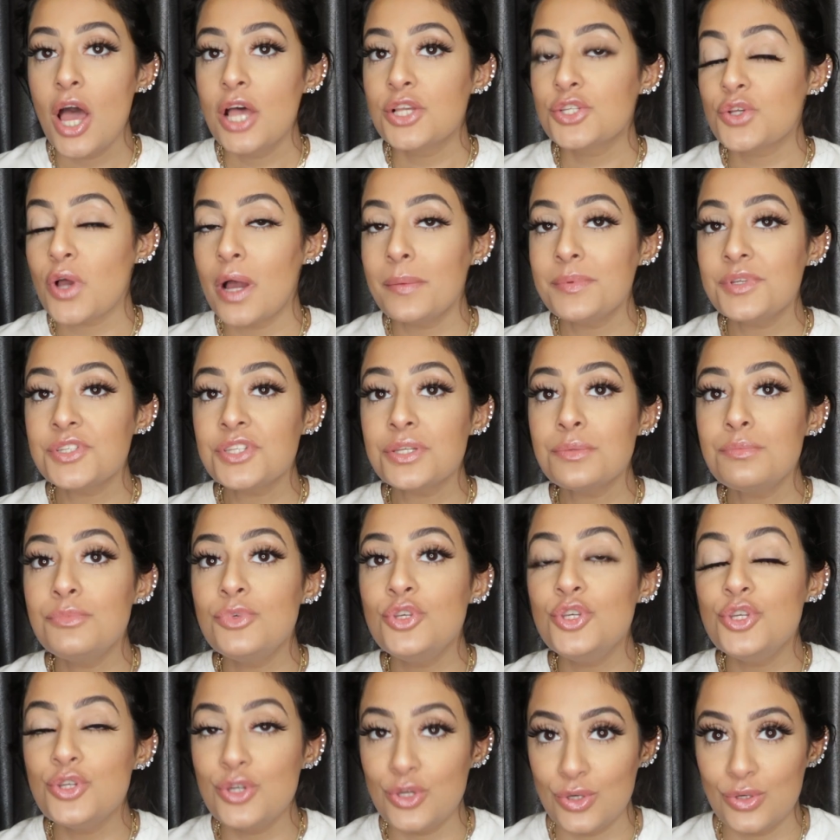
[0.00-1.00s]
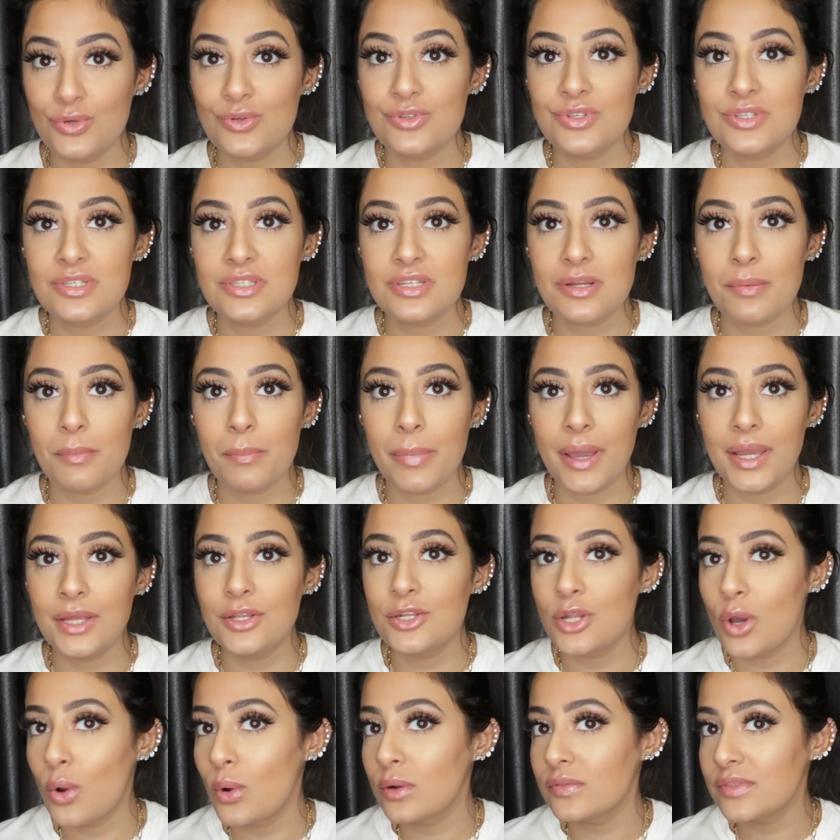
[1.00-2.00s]
So I'm just amused by
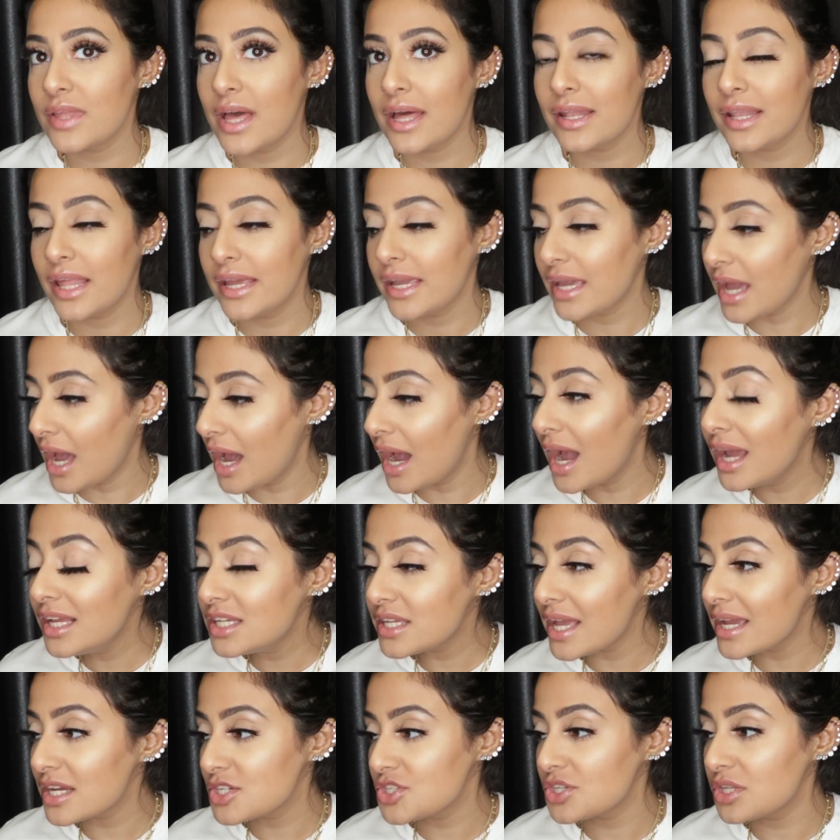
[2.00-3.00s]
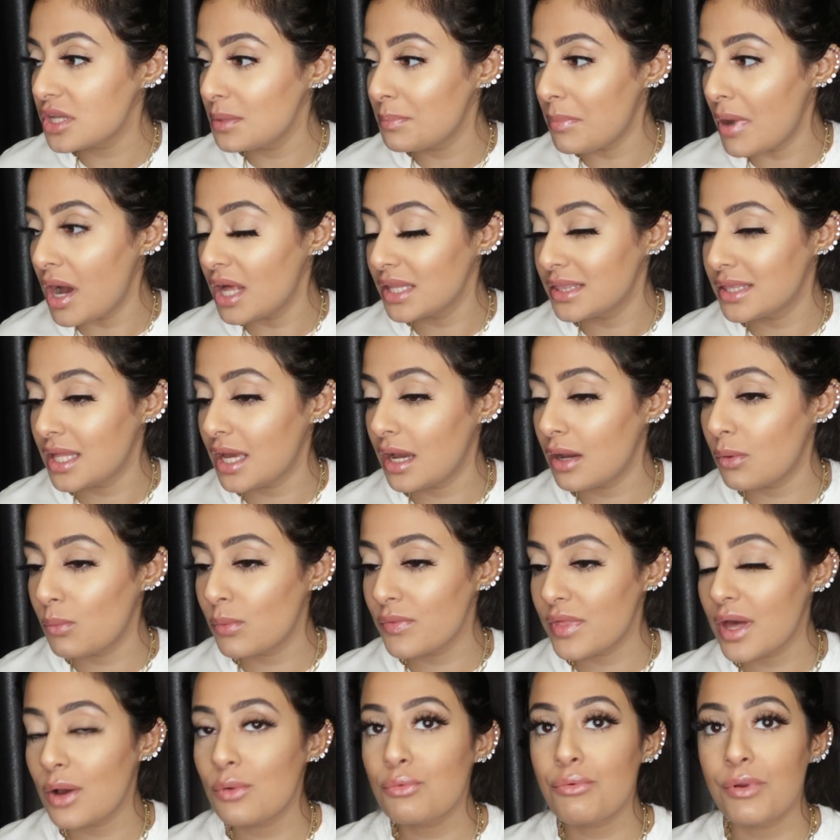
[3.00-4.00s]
knowing that. Like, I actually bought that
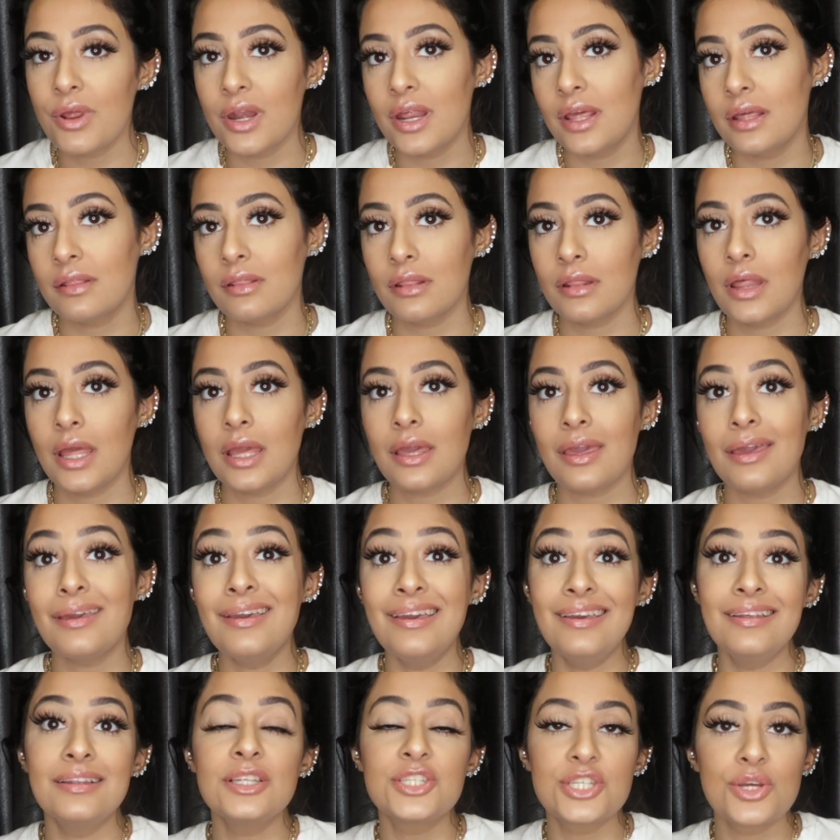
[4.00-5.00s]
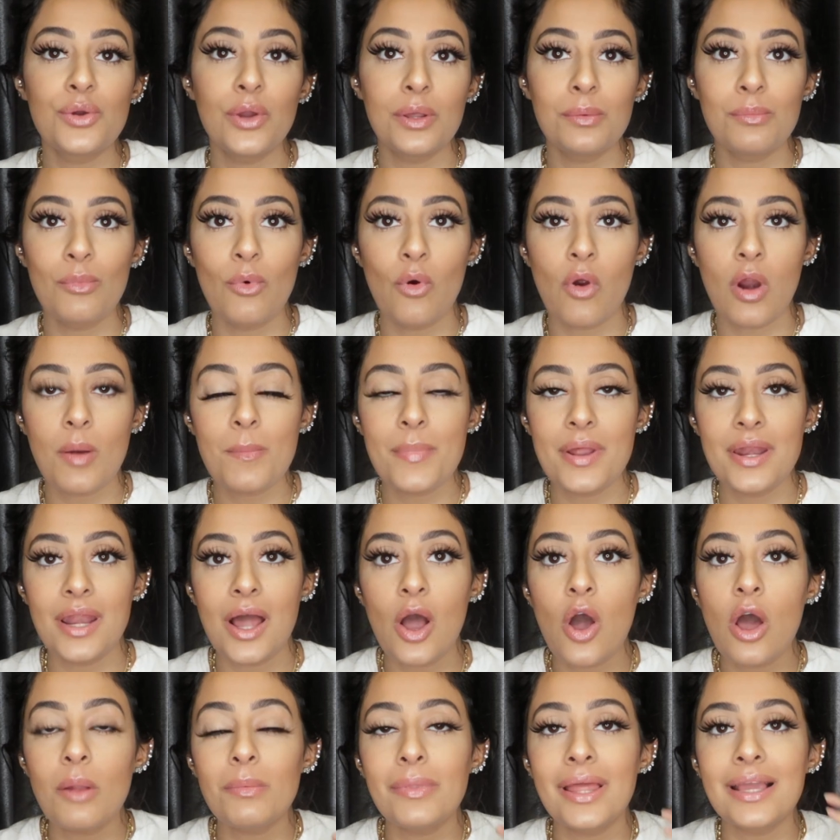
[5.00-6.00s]
without reading like into it more, but
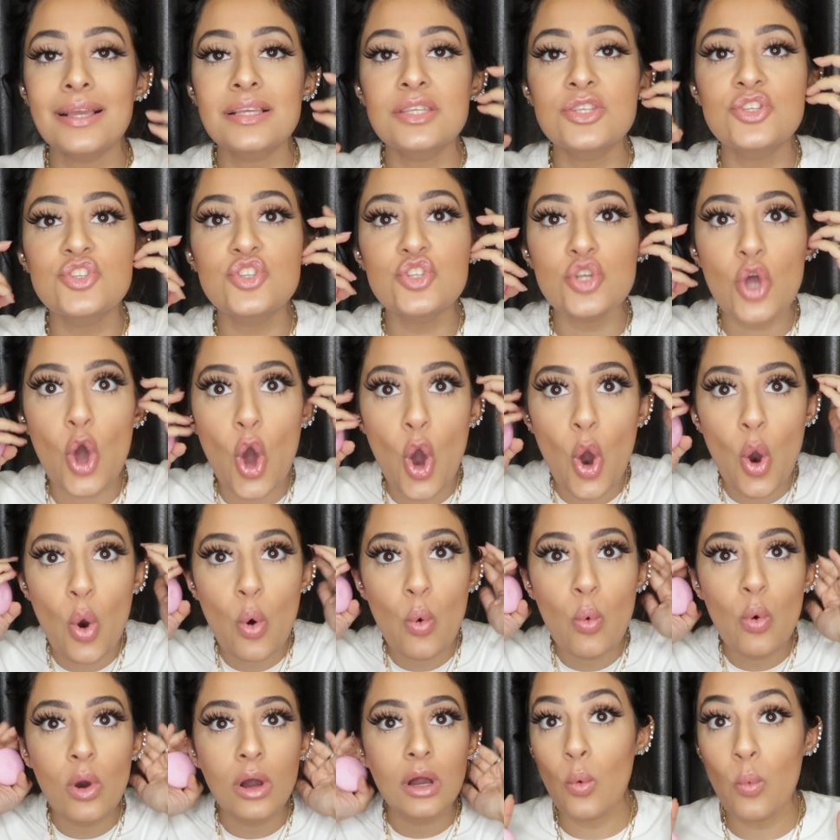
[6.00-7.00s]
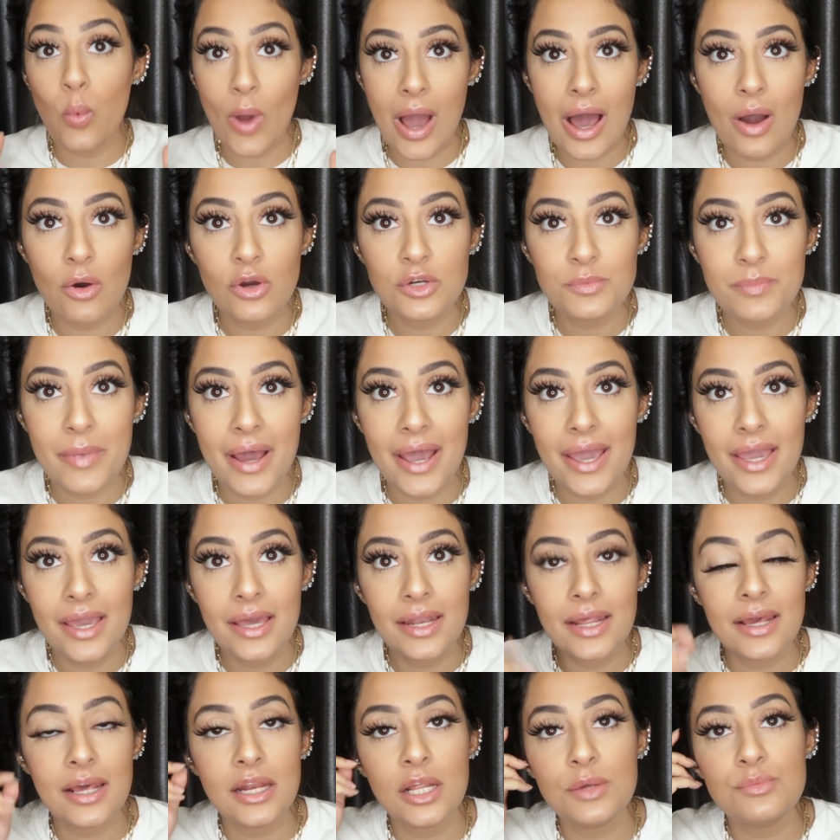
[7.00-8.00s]
now I'm like so wowed by
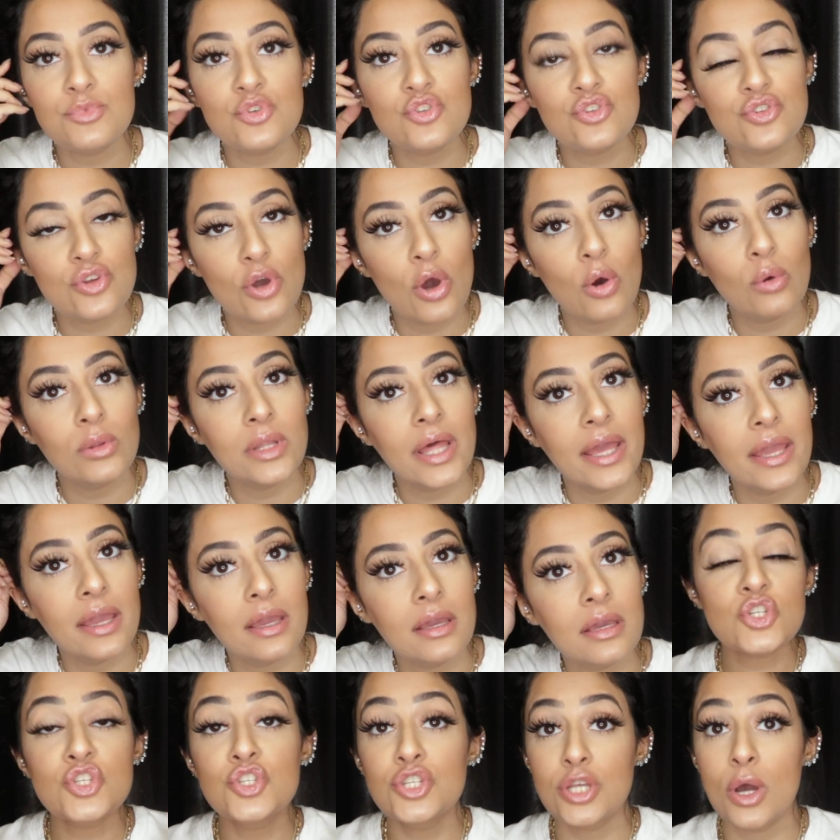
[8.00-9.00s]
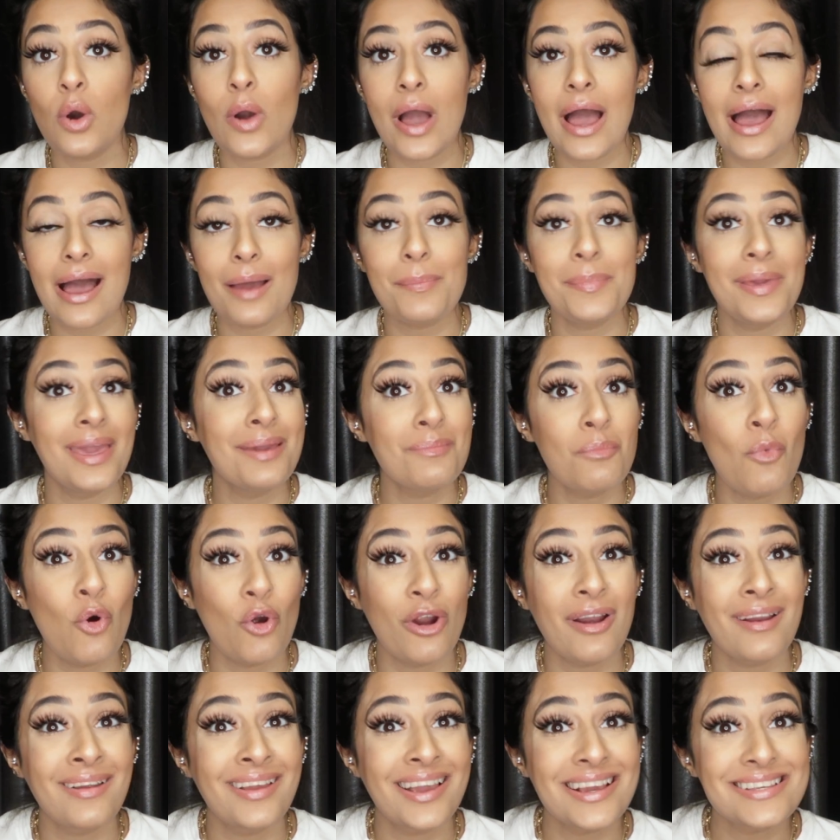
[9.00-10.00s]
it, and I'm so happy,
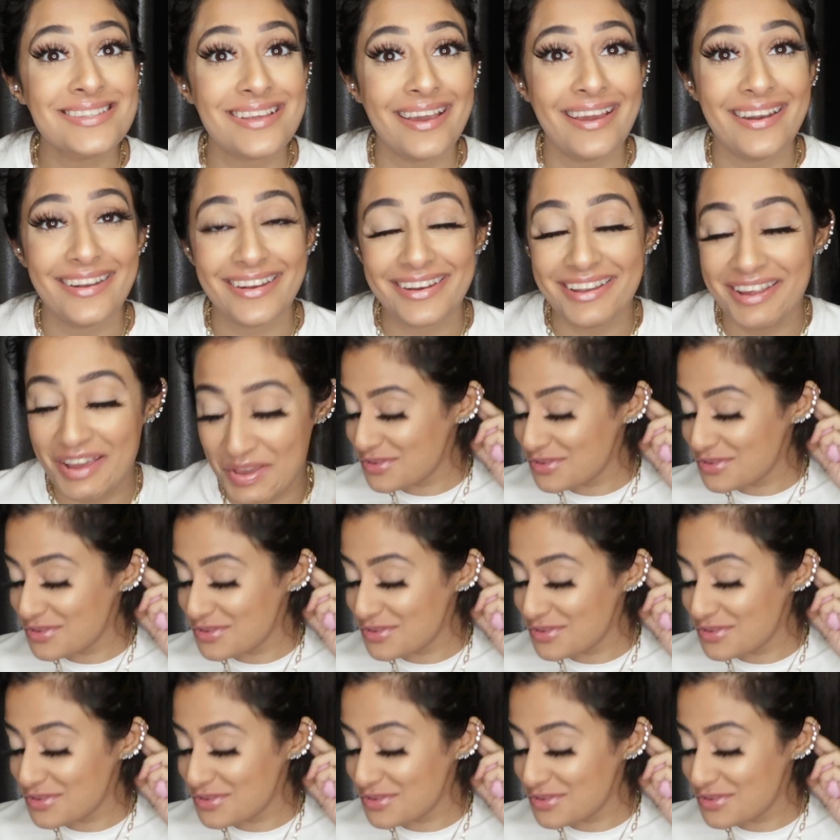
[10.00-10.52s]
more excited.